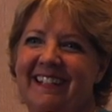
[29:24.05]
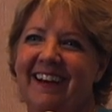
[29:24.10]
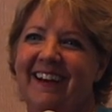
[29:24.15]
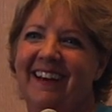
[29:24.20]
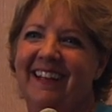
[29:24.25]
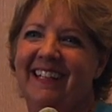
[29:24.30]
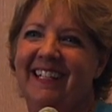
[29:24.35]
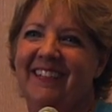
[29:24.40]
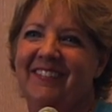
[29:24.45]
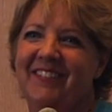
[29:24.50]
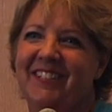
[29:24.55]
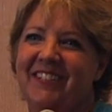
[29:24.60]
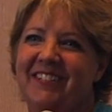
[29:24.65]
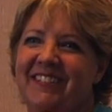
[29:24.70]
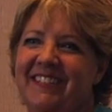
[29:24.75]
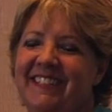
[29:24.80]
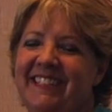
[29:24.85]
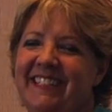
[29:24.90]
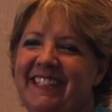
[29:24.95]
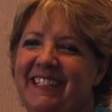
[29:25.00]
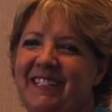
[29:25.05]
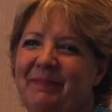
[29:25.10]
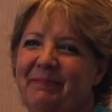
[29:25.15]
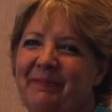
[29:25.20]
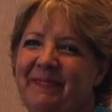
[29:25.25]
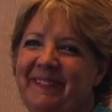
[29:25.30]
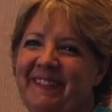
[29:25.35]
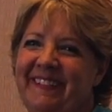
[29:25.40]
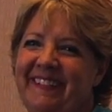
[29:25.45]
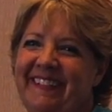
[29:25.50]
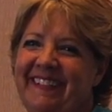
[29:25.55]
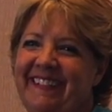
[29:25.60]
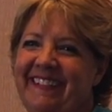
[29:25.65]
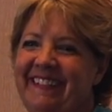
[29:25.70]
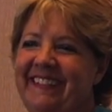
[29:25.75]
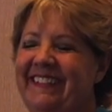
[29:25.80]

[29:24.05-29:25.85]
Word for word: Todd gives Christy in the book.